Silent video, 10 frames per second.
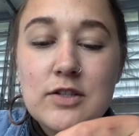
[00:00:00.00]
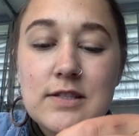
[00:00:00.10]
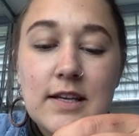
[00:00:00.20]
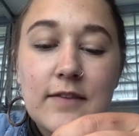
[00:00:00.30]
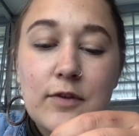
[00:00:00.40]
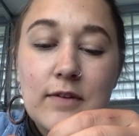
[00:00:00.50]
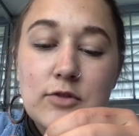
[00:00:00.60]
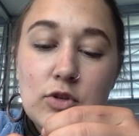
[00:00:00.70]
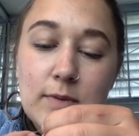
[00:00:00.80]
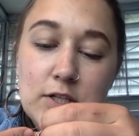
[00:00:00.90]
just like if you have
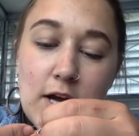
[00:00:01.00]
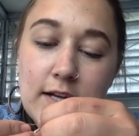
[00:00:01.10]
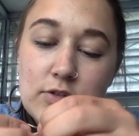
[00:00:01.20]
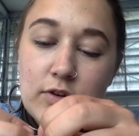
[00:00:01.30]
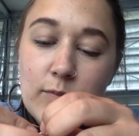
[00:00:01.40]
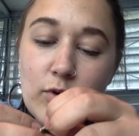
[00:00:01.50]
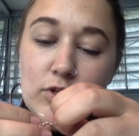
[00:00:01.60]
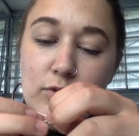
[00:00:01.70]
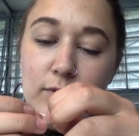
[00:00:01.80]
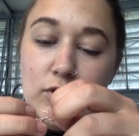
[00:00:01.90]
too much ice cream or
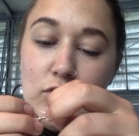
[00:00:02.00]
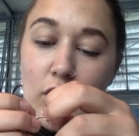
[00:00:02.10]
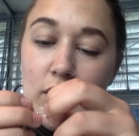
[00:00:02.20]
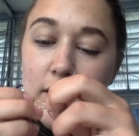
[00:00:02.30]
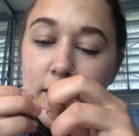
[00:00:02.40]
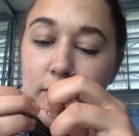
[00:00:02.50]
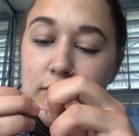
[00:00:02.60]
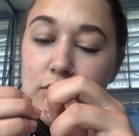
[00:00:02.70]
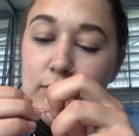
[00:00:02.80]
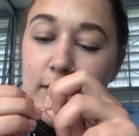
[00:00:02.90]
too much chocolate or
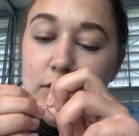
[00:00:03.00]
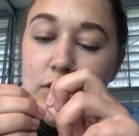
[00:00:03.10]
too much,